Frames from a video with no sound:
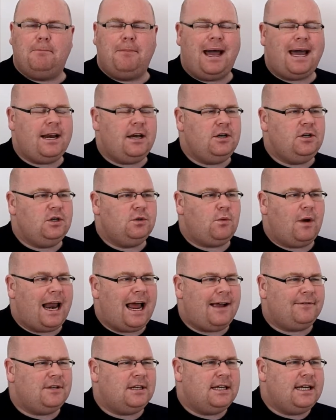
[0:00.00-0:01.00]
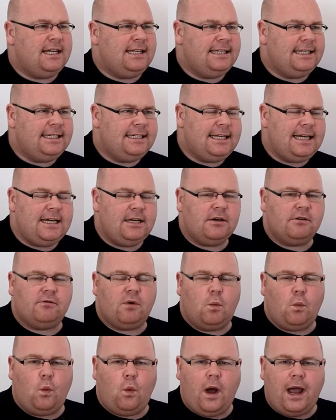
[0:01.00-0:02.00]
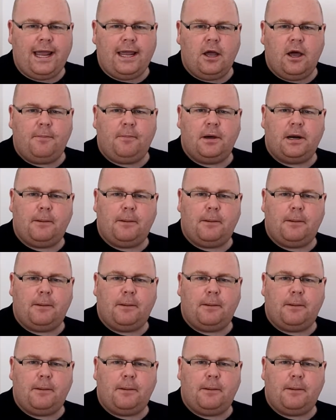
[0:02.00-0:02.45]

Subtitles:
managers will have to consider and weigh up